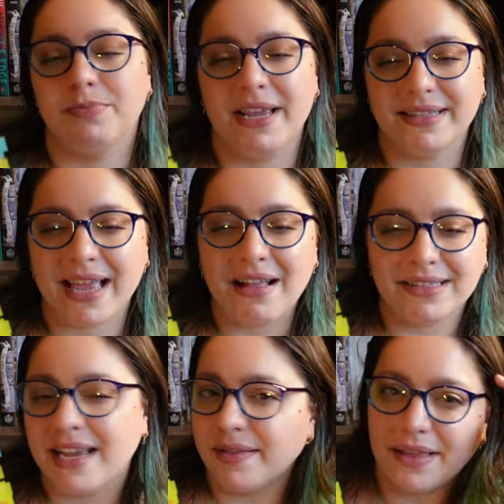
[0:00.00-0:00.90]
makes
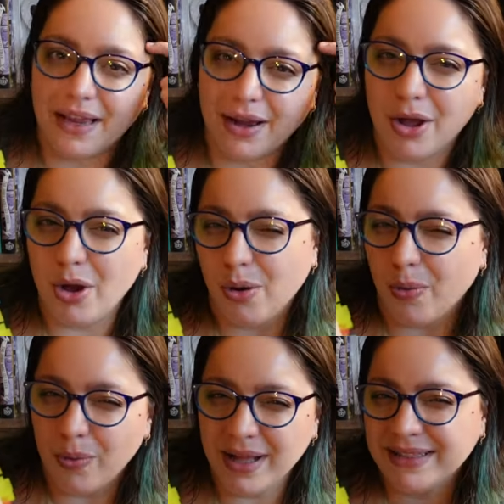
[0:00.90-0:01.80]
Kaltain think
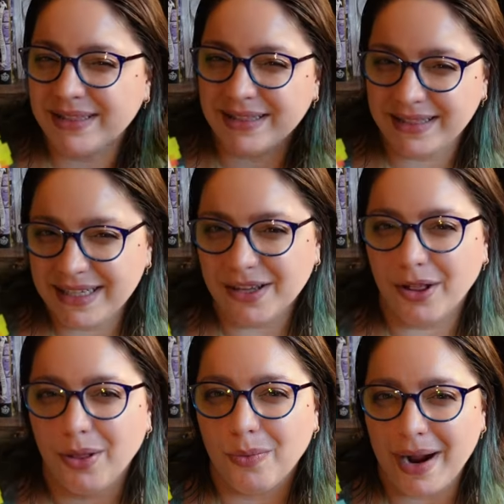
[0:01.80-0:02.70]
what's the
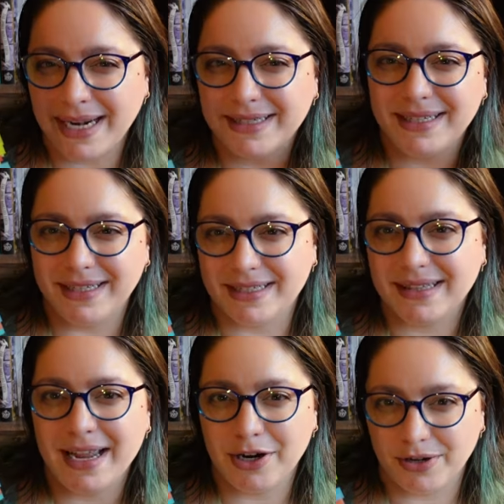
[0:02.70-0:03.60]
deal why does he
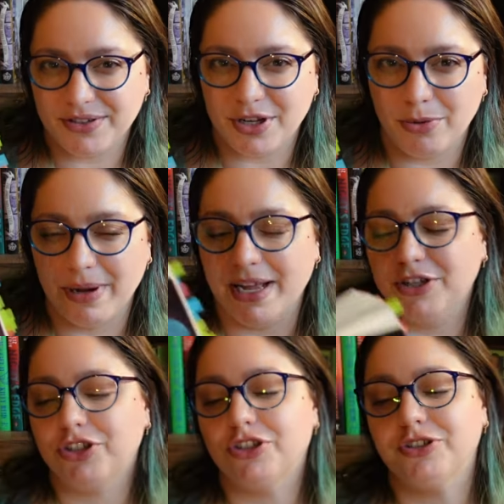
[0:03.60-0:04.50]
dislike her so
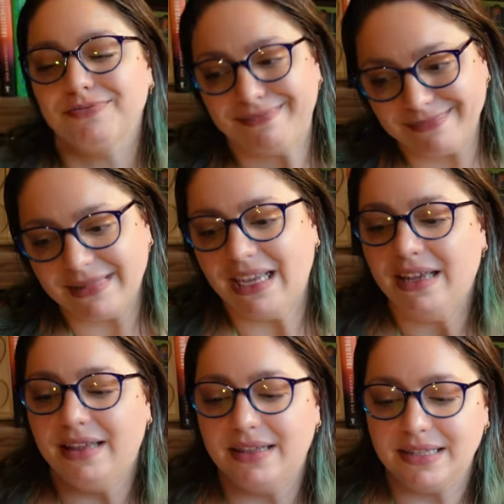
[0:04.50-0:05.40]
much
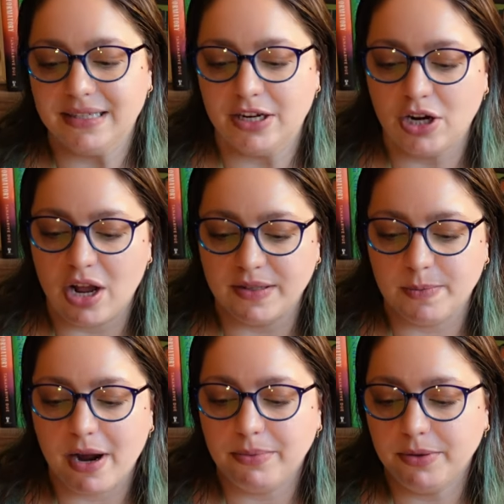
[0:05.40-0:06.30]
this is going to cause
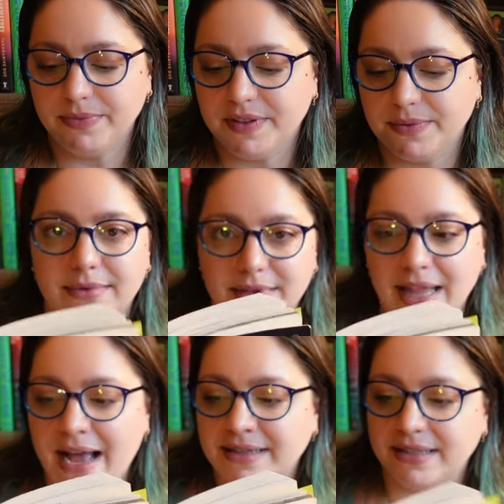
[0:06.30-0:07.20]
problems.
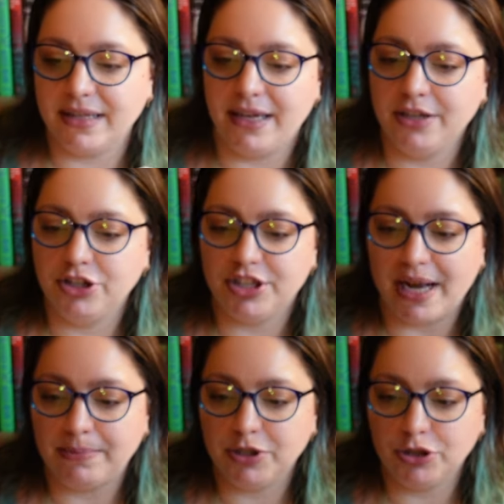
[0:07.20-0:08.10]
Lastly,
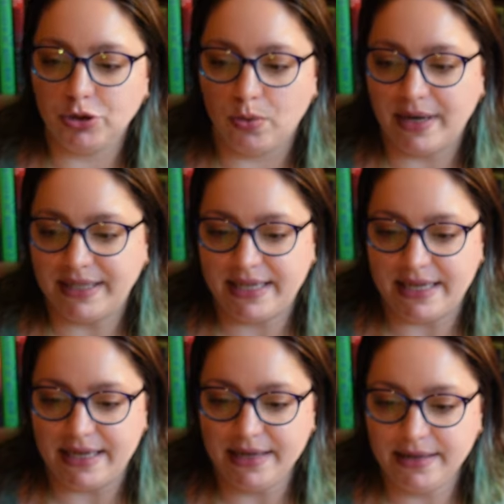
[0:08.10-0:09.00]
chapter
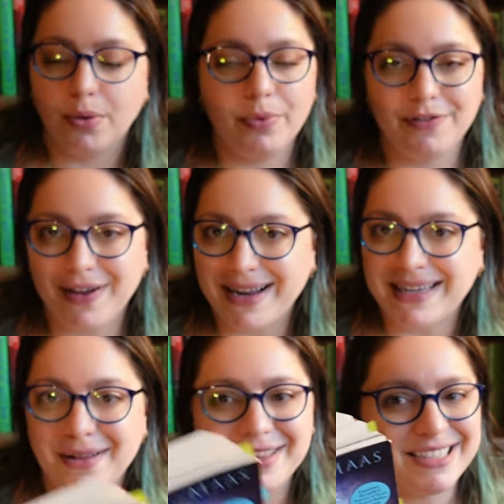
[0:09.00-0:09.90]
20, we find
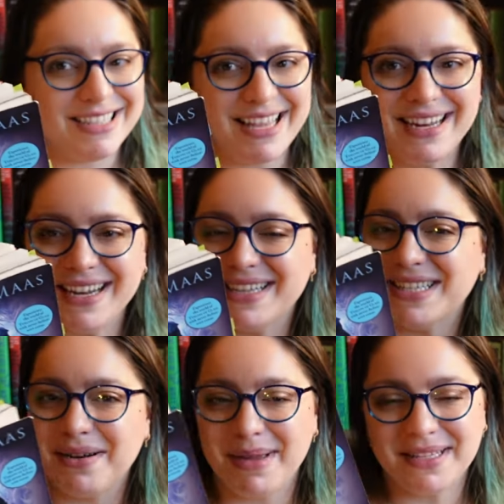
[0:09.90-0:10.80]
out that Celaena is
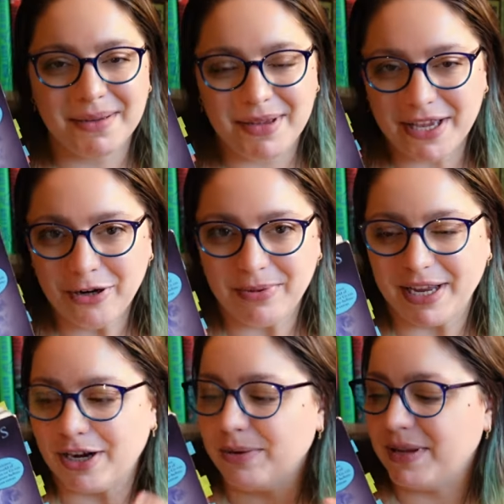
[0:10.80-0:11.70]
an amazing piano
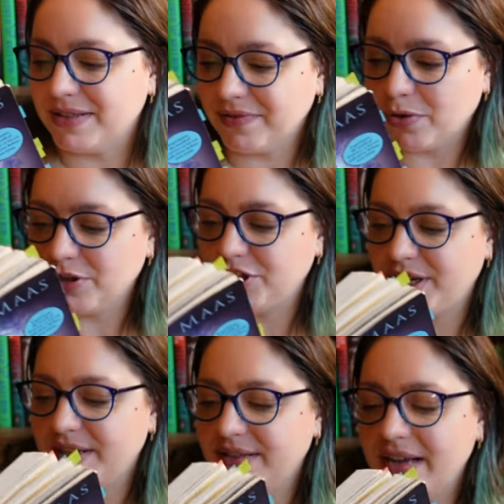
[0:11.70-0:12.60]
player because of course she
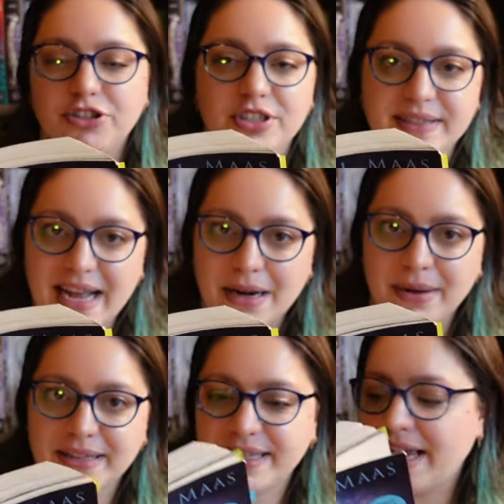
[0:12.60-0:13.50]
is. She's sad
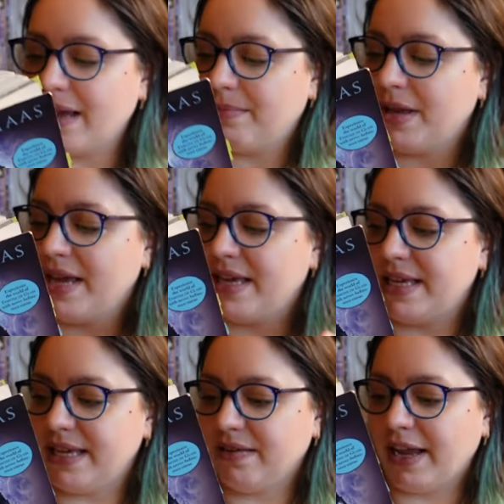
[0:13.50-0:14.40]
about Sam.
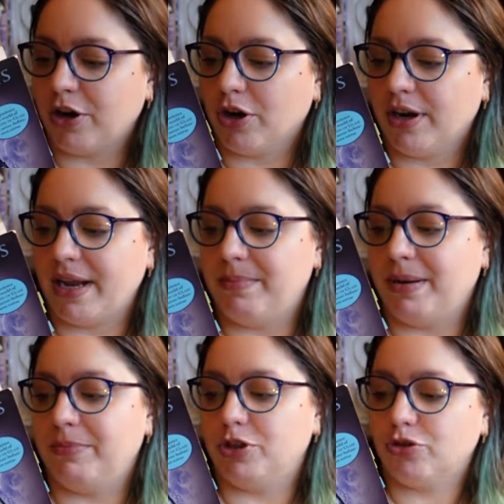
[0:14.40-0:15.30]
He, like her, had
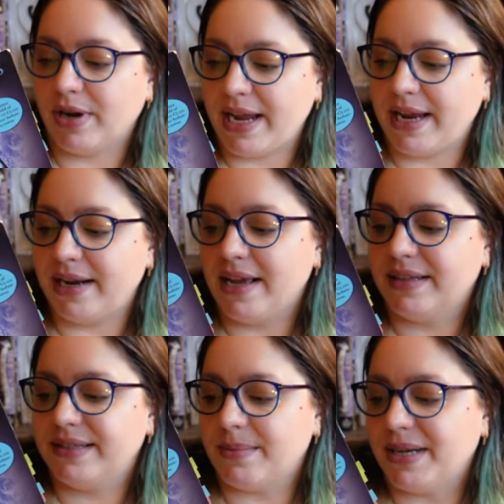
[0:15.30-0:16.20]
been betrayed.
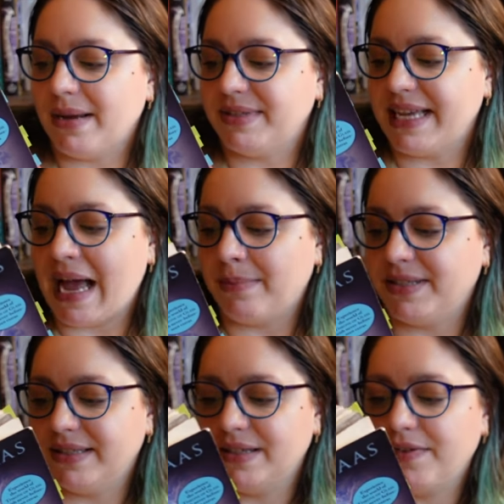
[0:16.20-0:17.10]
Sometimes the
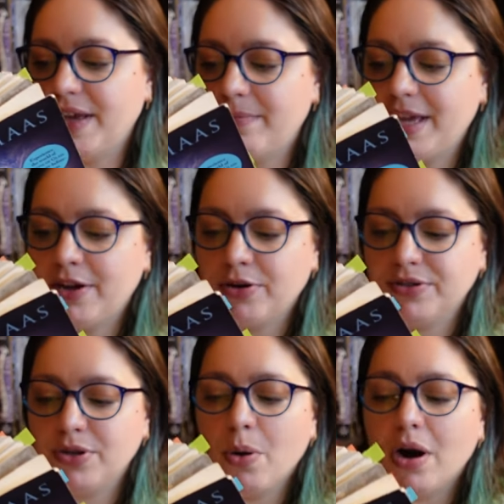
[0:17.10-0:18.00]
absence of him hit her
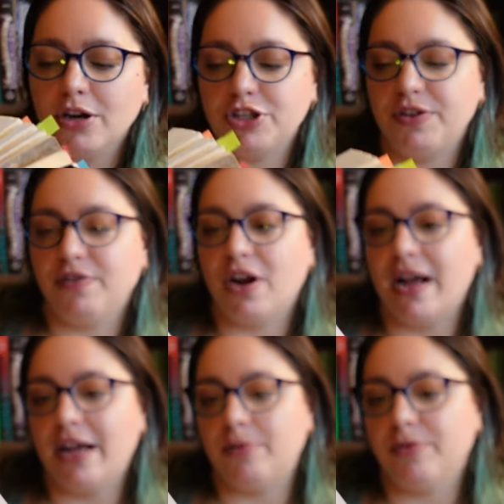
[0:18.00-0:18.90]
so hard she forgot
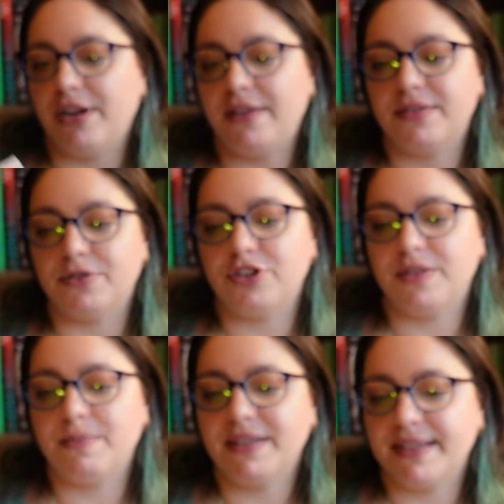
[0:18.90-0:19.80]
how to breathe. So
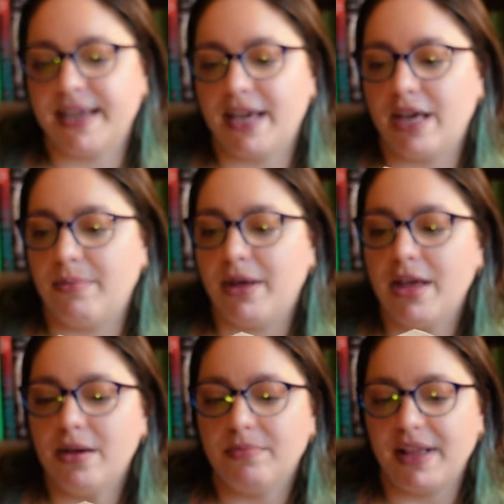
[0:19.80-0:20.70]
she's missing him,
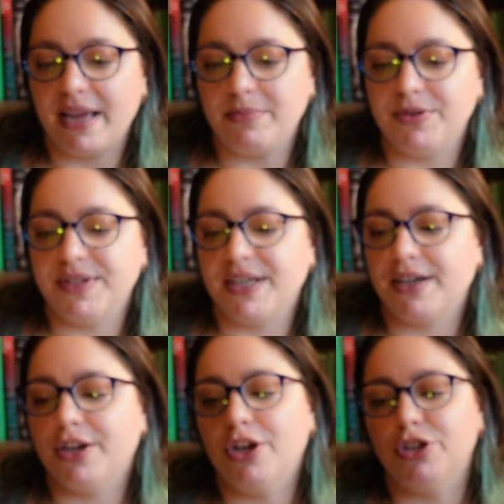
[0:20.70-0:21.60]
playing
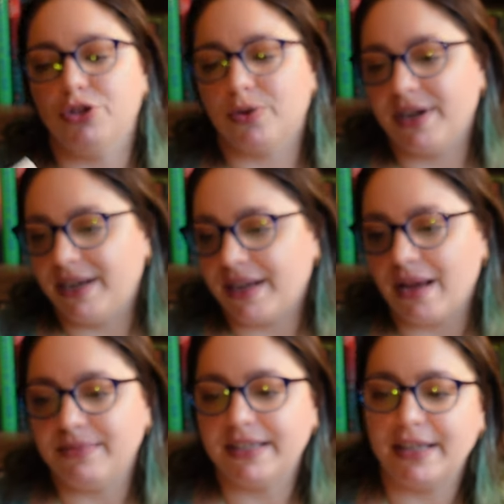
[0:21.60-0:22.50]
music. Dorian
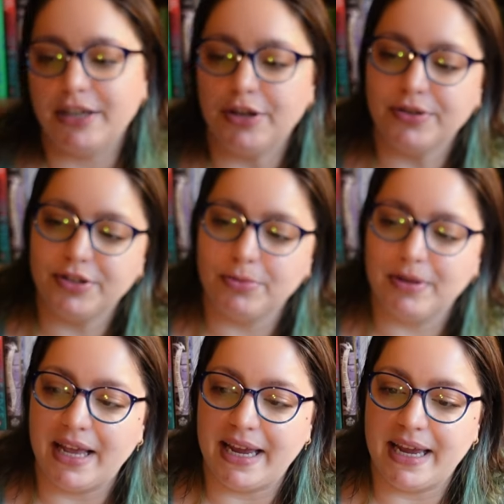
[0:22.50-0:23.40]
comes in, hears her
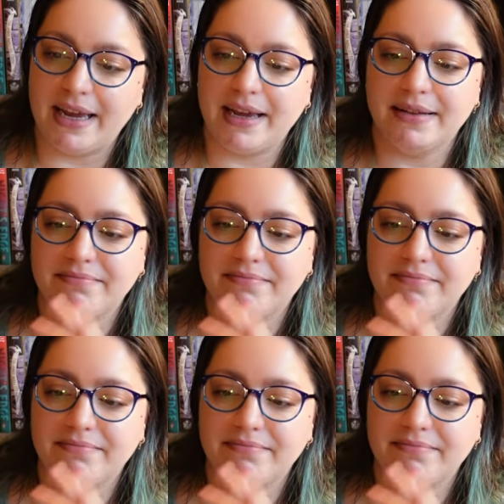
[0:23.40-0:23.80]
playing.